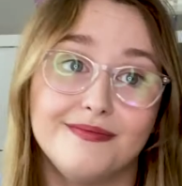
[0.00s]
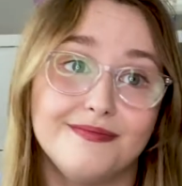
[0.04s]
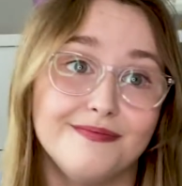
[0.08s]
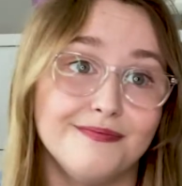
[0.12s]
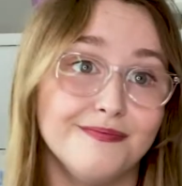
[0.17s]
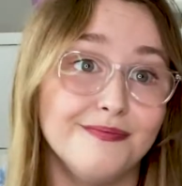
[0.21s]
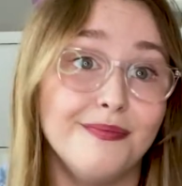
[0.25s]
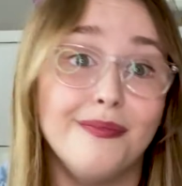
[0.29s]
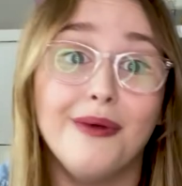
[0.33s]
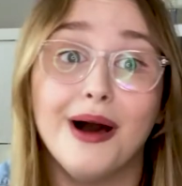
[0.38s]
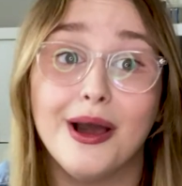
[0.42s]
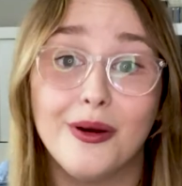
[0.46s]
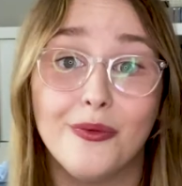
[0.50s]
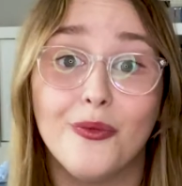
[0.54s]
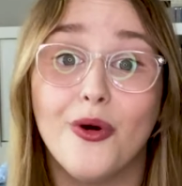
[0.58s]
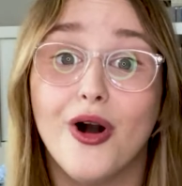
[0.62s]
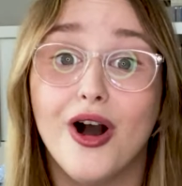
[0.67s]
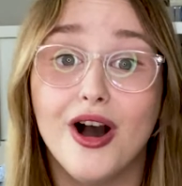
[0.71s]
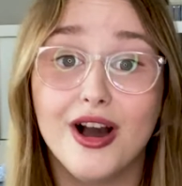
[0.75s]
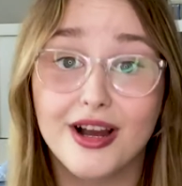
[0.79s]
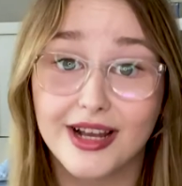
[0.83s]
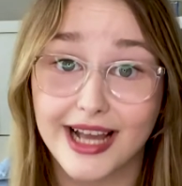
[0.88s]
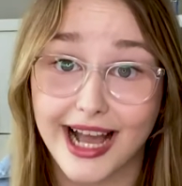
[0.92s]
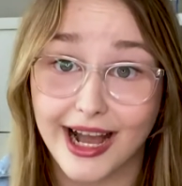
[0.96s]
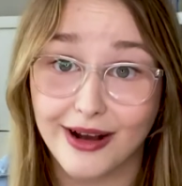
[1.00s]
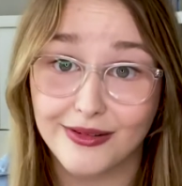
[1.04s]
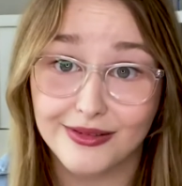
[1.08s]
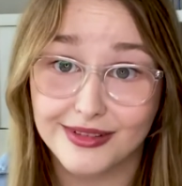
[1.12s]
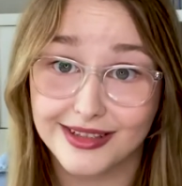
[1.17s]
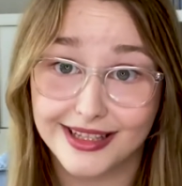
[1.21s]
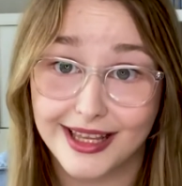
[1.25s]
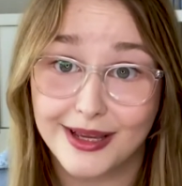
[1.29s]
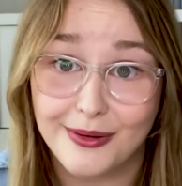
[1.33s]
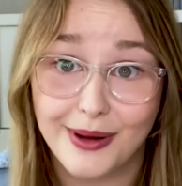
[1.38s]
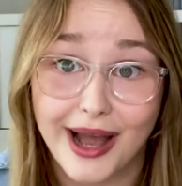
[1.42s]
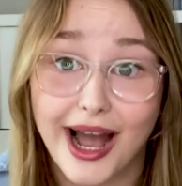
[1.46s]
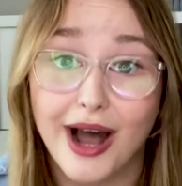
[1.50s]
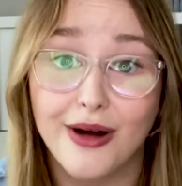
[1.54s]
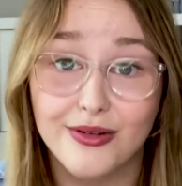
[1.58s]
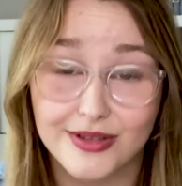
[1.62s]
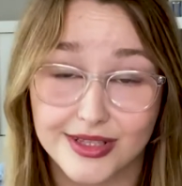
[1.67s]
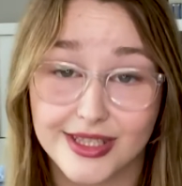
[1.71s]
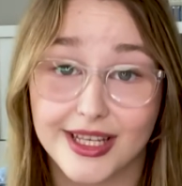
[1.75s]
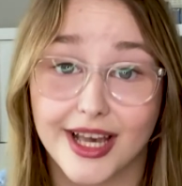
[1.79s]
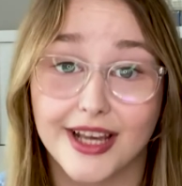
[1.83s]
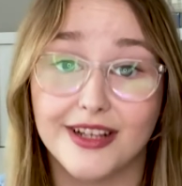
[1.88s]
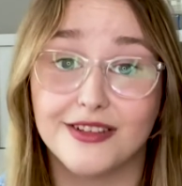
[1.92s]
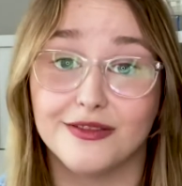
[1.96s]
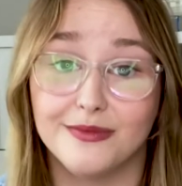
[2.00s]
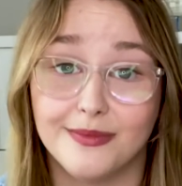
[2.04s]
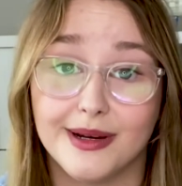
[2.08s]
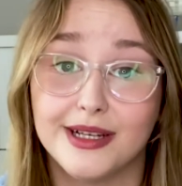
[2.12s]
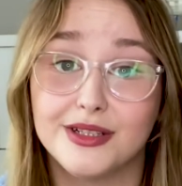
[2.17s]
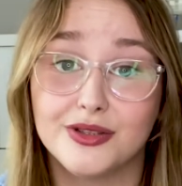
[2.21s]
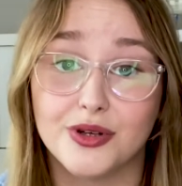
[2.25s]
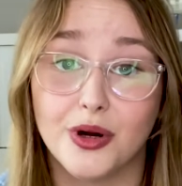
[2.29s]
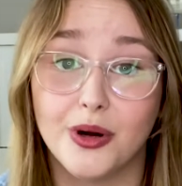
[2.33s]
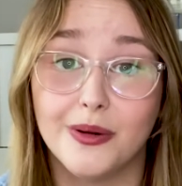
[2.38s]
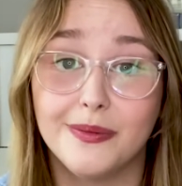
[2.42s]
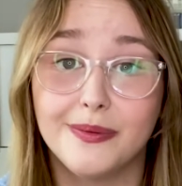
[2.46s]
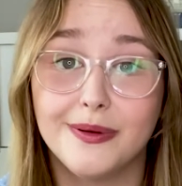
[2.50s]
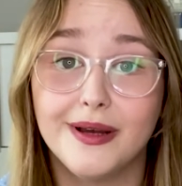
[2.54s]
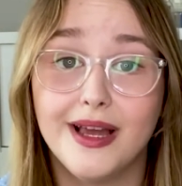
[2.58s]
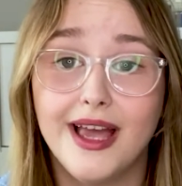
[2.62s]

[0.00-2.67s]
my work, they were outside of my job.